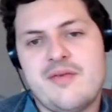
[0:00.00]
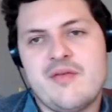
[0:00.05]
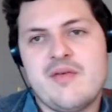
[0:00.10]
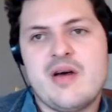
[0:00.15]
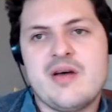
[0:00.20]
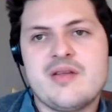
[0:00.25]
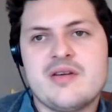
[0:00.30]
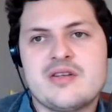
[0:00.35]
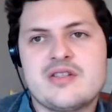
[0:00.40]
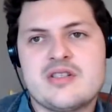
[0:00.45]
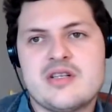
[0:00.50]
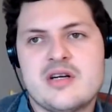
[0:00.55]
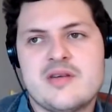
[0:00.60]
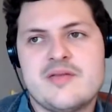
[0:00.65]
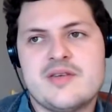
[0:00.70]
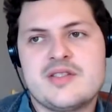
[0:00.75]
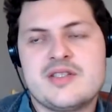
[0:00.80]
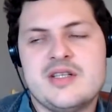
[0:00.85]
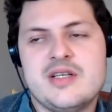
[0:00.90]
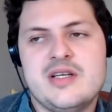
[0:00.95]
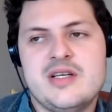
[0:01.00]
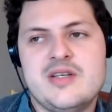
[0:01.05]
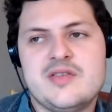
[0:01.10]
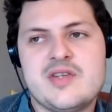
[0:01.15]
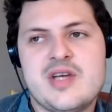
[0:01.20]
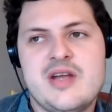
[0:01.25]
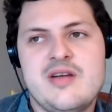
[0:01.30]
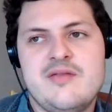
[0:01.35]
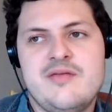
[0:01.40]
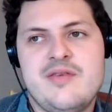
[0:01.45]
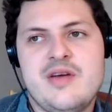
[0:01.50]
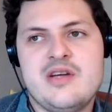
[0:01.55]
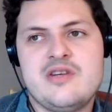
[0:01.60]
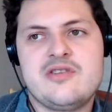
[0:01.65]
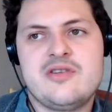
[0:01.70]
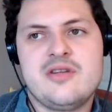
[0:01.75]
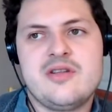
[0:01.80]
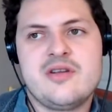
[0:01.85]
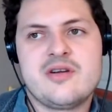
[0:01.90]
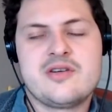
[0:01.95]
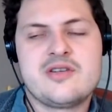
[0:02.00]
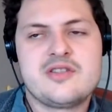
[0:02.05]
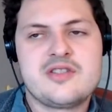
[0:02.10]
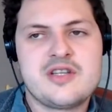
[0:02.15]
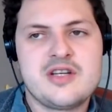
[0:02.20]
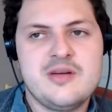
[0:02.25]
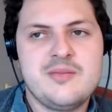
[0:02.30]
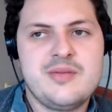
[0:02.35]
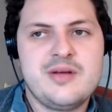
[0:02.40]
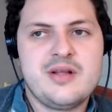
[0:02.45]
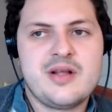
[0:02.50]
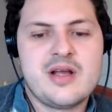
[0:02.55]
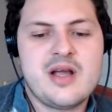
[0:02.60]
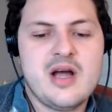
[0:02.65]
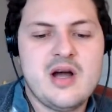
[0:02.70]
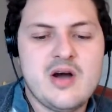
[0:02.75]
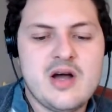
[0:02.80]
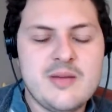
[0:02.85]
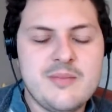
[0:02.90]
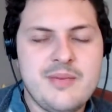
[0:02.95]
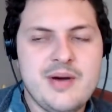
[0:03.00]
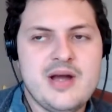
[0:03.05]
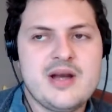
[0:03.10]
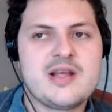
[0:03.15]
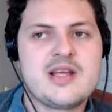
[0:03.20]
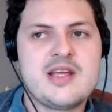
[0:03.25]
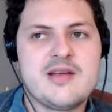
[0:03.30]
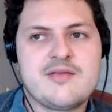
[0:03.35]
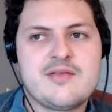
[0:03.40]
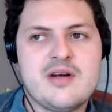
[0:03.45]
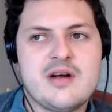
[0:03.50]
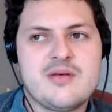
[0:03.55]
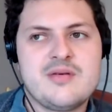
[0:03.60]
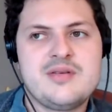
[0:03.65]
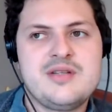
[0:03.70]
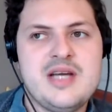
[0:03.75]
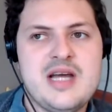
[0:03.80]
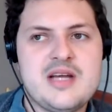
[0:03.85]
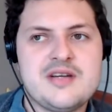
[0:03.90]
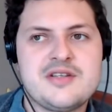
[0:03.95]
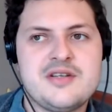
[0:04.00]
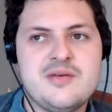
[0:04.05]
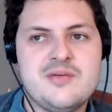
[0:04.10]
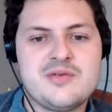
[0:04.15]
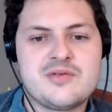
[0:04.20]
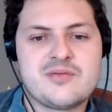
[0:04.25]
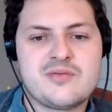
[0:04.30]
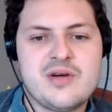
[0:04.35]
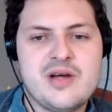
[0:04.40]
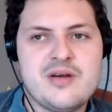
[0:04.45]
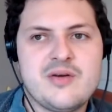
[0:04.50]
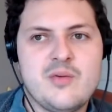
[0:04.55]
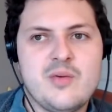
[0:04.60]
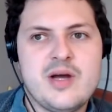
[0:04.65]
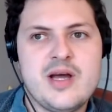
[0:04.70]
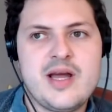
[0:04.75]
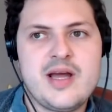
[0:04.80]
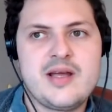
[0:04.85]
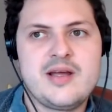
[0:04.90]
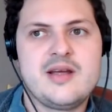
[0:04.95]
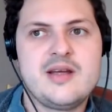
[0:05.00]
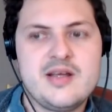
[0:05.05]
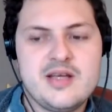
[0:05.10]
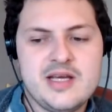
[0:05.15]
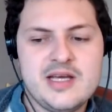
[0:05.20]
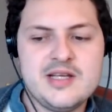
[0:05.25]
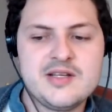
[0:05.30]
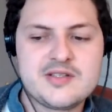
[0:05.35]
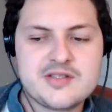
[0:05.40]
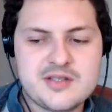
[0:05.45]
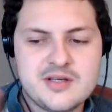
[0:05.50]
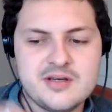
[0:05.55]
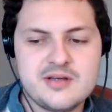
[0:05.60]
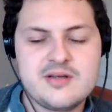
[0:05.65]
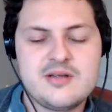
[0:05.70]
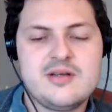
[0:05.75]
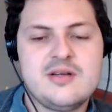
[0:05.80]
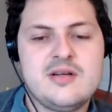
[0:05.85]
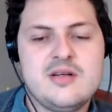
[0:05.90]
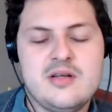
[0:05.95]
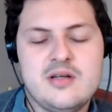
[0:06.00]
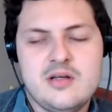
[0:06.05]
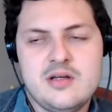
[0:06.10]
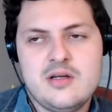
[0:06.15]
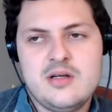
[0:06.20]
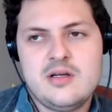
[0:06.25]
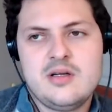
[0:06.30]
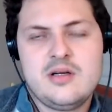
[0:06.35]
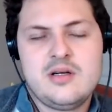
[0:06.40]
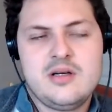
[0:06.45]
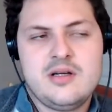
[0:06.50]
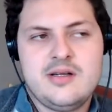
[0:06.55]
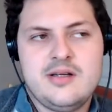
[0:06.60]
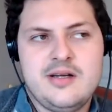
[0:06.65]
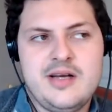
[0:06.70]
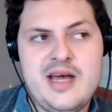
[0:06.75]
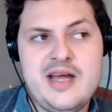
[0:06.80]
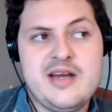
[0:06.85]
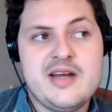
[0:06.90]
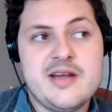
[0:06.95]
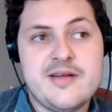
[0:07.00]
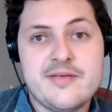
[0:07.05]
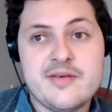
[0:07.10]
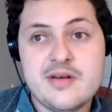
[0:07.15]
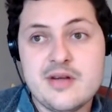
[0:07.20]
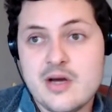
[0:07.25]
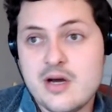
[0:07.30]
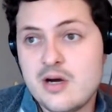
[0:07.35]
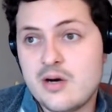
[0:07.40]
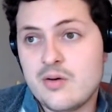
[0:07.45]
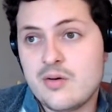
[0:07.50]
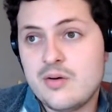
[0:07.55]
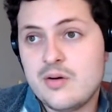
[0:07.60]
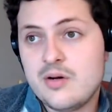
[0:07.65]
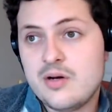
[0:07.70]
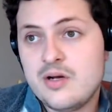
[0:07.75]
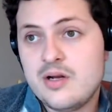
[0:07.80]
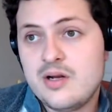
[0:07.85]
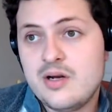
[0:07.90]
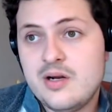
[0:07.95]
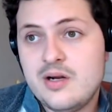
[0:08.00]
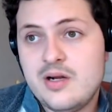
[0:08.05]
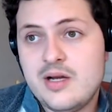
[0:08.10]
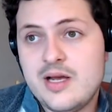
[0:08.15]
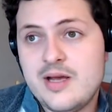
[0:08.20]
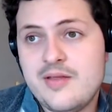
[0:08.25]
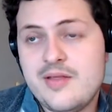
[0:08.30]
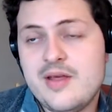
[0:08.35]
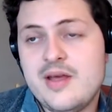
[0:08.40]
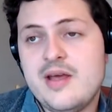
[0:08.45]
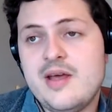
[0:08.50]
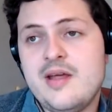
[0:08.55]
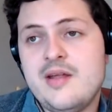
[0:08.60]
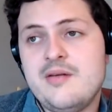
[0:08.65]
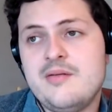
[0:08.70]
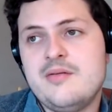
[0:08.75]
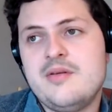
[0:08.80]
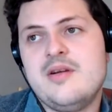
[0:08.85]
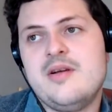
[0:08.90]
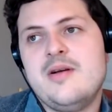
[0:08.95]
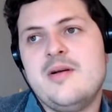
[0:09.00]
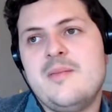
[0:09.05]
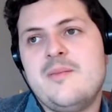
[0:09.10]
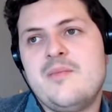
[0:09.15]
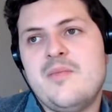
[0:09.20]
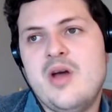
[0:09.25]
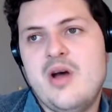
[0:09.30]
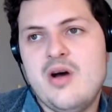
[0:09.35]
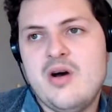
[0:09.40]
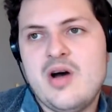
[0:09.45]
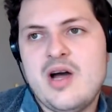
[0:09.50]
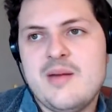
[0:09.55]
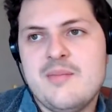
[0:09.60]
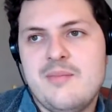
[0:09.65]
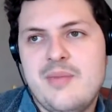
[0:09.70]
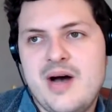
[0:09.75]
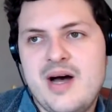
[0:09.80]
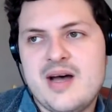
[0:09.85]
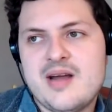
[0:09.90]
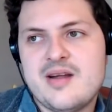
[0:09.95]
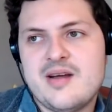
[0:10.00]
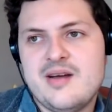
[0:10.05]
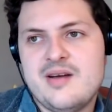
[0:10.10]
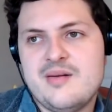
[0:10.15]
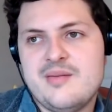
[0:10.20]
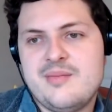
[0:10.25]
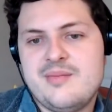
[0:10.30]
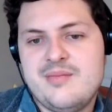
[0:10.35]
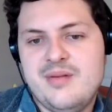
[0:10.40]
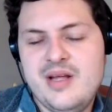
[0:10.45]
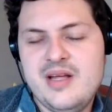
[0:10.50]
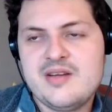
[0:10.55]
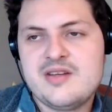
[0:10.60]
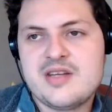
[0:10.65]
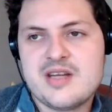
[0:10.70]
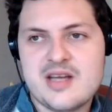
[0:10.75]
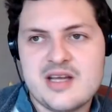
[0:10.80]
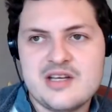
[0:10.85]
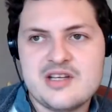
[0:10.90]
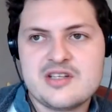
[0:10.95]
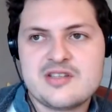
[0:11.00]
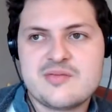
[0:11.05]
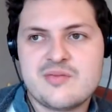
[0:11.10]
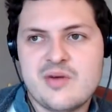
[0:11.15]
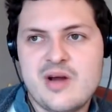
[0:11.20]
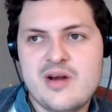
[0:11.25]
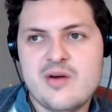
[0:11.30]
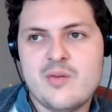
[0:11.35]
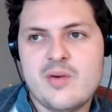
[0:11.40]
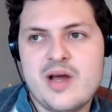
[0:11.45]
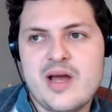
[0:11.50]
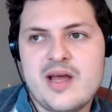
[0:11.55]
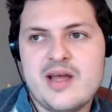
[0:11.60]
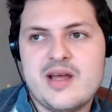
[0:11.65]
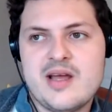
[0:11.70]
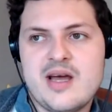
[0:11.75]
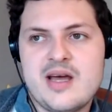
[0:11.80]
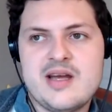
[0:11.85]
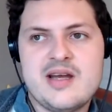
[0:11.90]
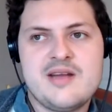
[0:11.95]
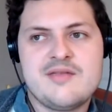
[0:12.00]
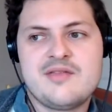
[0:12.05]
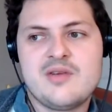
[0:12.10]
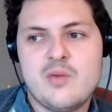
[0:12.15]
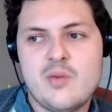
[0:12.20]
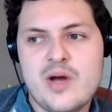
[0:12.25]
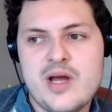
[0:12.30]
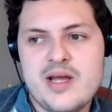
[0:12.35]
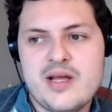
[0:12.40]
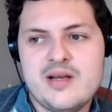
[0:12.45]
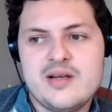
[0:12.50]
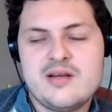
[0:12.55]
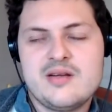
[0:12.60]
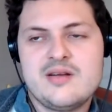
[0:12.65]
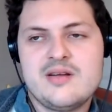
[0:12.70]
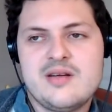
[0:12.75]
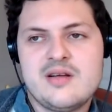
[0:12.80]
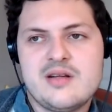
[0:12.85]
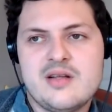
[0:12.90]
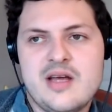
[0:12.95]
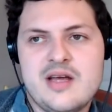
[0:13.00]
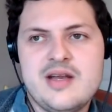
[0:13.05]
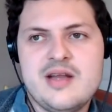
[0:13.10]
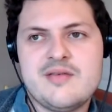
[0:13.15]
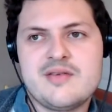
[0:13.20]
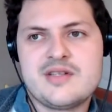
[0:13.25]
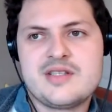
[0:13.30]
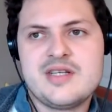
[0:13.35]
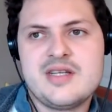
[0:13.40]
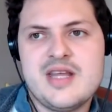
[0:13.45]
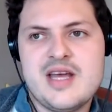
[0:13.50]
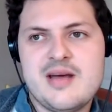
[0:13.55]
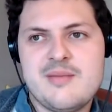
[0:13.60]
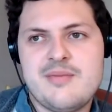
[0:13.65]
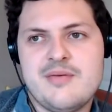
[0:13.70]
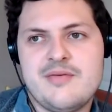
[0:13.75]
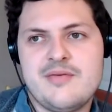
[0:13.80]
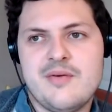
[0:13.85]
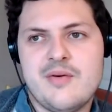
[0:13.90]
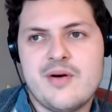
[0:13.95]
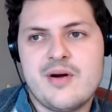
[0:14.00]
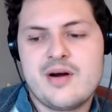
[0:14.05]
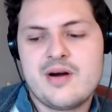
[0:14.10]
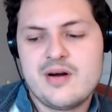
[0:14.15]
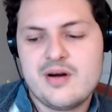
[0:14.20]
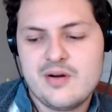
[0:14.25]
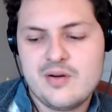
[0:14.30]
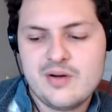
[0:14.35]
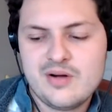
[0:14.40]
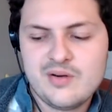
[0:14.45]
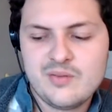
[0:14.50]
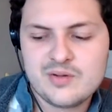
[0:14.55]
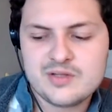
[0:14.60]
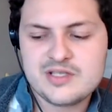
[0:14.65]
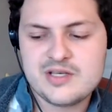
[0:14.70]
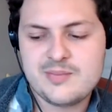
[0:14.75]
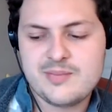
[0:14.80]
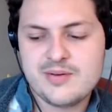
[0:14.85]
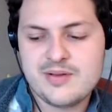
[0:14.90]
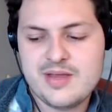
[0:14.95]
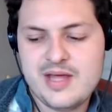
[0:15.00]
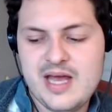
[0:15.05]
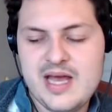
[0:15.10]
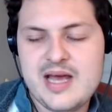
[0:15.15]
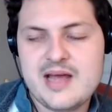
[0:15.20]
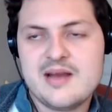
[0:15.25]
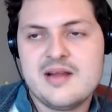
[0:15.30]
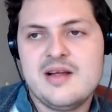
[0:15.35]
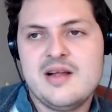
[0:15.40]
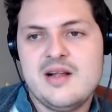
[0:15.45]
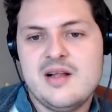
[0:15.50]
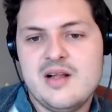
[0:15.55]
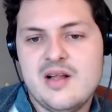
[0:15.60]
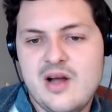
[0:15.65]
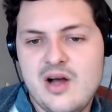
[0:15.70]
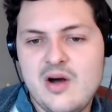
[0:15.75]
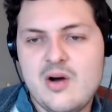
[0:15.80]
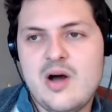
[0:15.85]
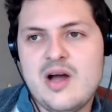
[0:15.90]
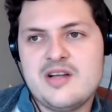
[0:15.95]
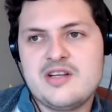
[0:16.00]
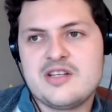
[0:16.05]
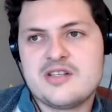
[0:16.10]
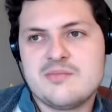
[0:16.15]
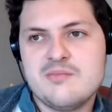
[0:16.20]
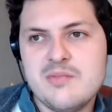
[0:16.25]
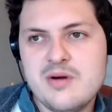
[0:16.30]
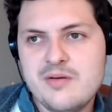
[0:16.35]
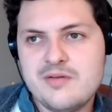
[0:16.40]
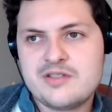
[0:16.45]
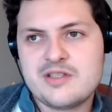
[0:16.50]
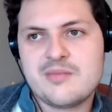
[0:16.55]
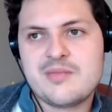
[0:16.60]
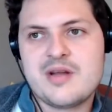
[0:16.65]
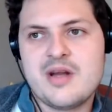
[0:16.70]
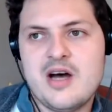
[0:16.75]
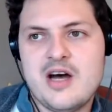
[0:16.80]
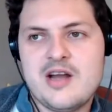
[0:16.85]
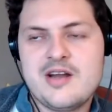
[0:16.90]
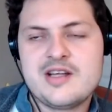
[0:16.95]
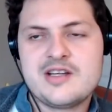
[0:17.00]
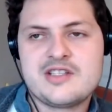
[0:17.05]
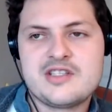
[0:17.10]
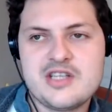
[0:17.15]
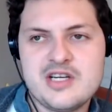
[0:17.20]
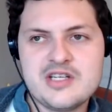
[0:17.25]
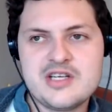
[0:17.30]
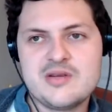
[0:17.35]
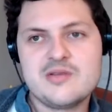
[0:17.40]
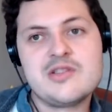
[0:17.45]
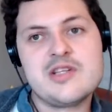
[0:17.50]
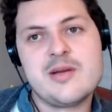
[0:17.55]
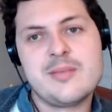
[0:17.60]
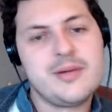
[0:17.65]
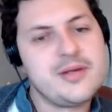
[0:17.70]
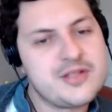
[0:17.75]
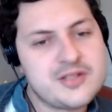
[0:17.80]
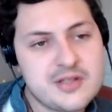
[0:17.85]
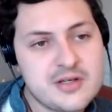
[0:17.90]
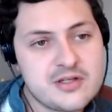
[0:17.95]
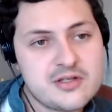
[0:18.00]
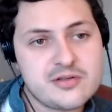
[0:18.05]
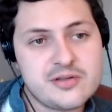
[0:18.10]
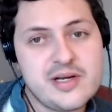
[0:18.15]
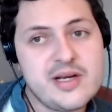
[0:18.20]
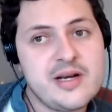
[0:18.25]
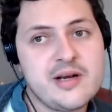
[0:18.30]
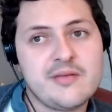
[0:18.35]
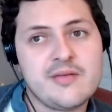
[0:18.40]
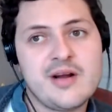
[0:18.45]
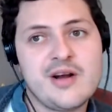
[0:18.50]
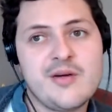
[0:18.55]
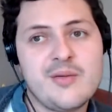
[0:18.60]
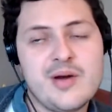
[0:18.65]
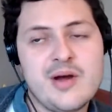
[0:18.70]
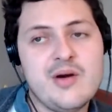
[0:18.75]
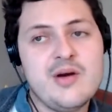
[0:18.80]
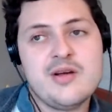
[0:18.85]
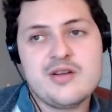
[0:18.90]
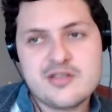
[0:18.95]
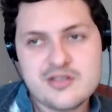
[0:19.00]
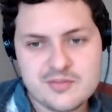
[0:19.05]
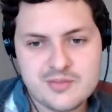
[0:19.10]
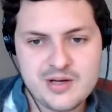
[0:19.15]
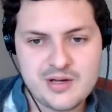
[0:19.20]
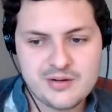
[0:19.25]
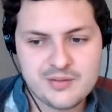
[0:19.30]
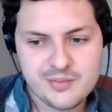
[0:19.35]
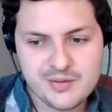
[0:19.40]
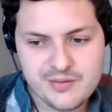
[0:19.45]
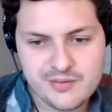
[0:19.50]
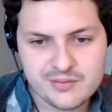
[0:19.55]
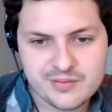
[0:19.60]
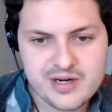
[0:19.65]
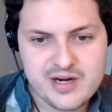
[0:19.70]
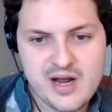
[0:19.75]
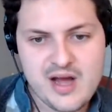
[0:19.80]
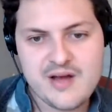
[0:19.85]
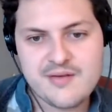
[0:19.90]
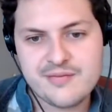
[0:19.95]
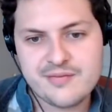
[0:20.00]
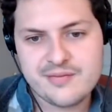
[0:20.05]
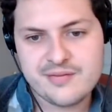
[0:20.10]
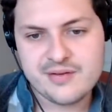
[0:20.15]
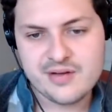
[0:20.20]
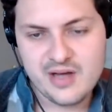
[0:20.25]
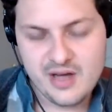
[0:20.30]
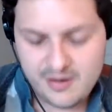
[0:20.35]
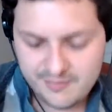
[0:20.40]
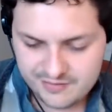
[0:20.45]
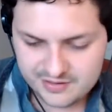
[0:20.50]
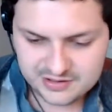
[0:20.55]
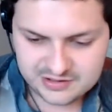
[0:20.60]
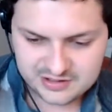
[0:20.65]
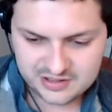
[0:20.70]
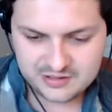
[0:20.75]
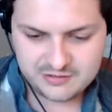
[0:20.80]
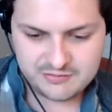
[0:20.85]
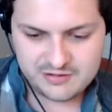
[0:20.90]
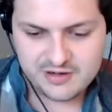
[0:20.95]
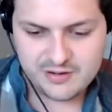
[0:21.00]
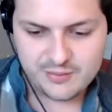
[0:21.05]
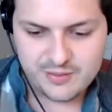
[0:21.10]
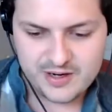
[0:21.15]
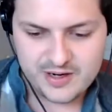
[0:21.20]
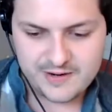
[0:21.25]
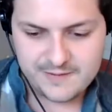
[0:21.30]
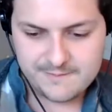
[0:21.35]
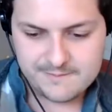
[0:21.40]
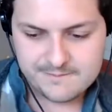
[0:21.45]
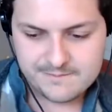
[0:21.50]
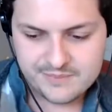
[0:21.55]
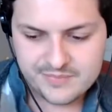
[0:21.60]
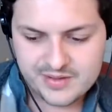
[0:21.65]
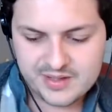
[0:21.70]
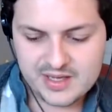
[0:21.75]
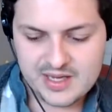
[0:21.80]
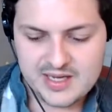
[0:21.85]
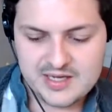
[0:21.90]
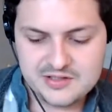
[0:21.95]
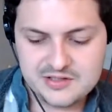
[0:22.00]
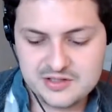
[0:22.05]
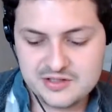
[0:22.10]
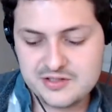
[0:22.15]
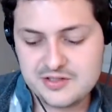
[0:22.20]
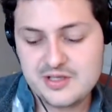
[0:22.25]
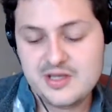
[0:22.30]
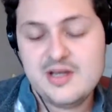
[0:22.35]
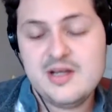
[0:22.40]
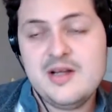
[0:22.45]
of other services. And eventually they're just going to be like, oh, I bought a gift card with Dash and it was right away, instant. And I didn't even know. And then, oh, I bought a plane ticket just right away. I didn't have to wait. I've never seen that before. What's up with that? Oh, I just moved something on the exchange. I was able to start trading right away. Oh, I just be able to move it right off the exchange right away. It's just,